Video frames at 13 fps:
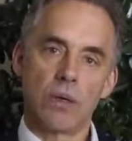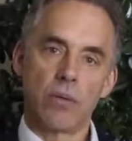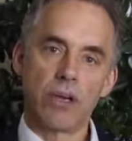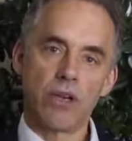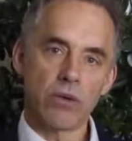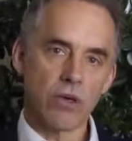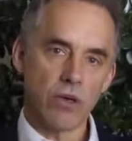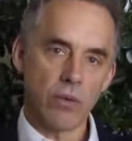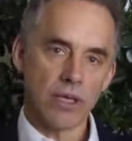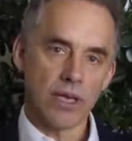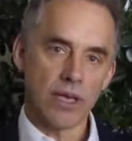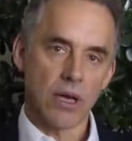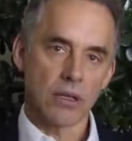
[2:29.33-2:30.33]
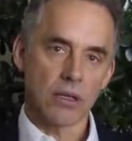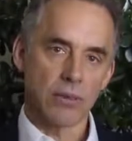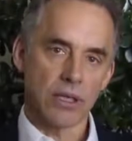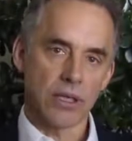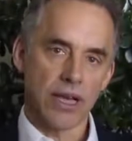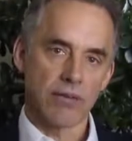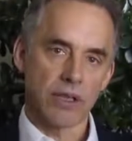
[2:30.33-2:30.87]
We don't know what the
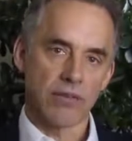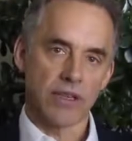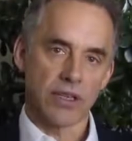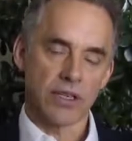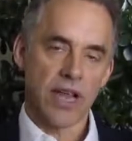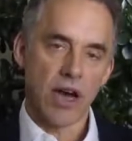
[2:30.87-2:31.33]
ultimate level of this.